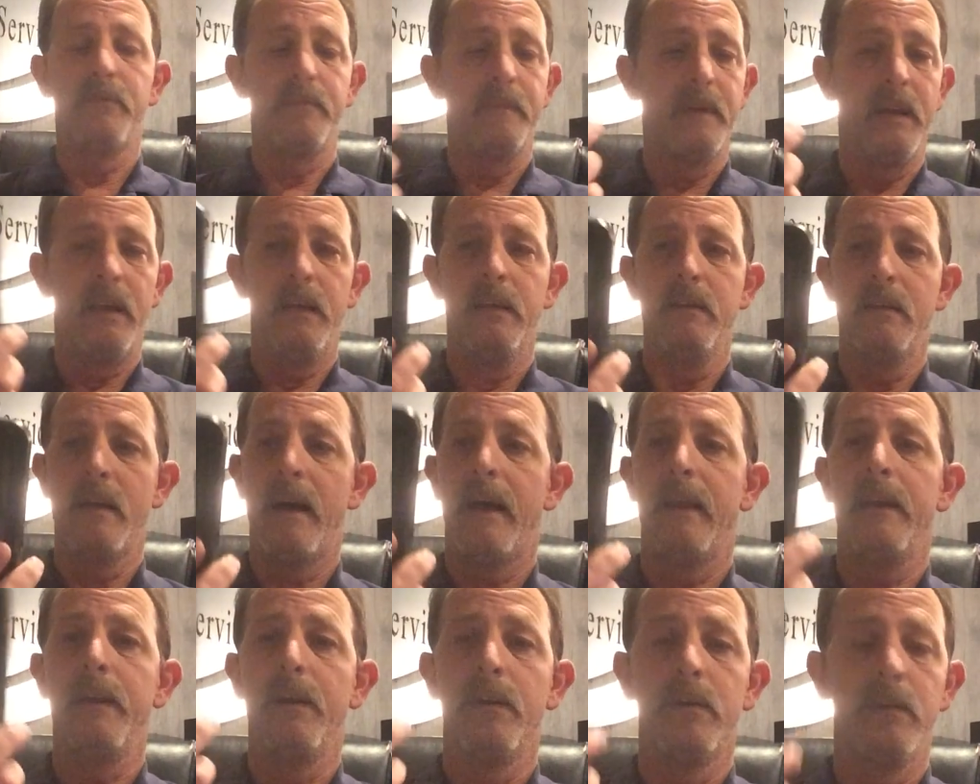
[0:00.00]
it's made,
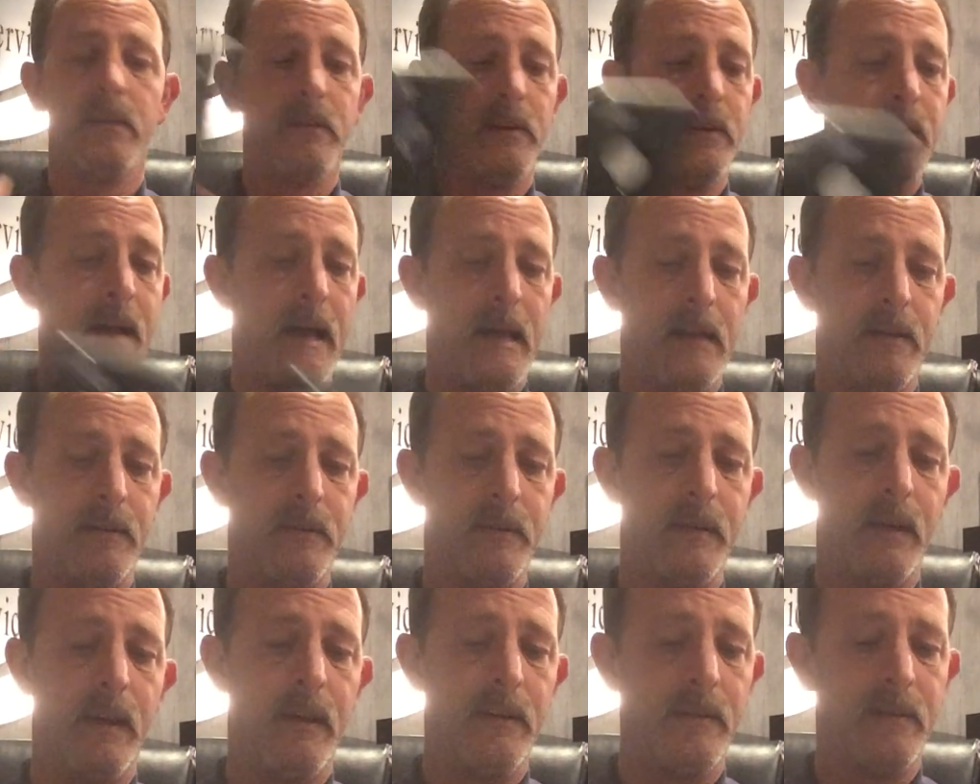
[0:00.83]
not here in the United
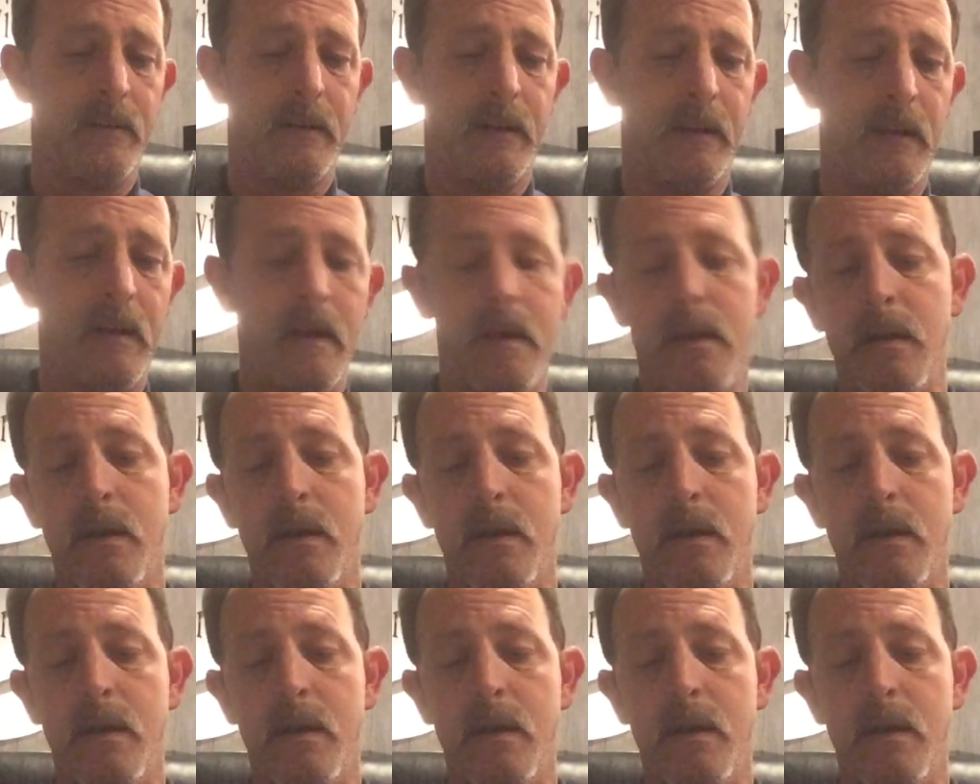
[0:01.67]
States. Now,